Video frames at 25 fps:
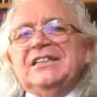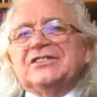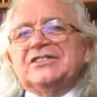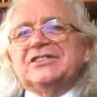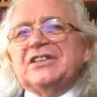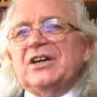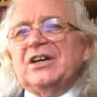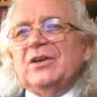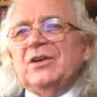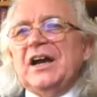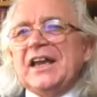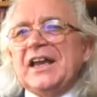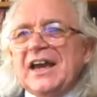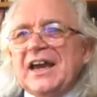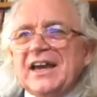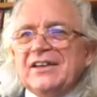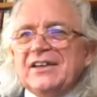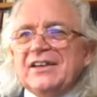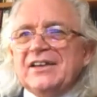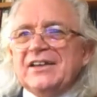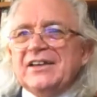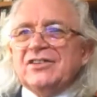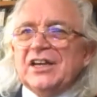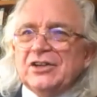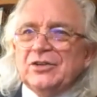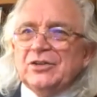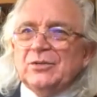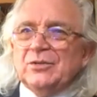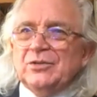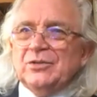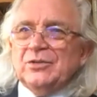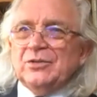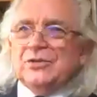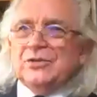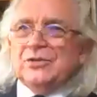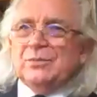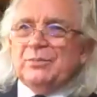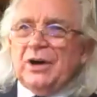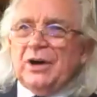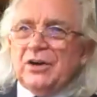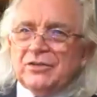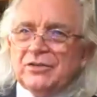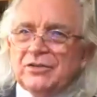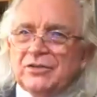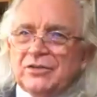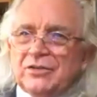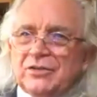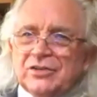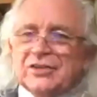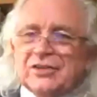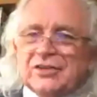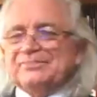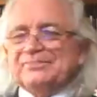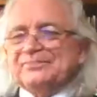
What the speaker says: So again, thank you to you both,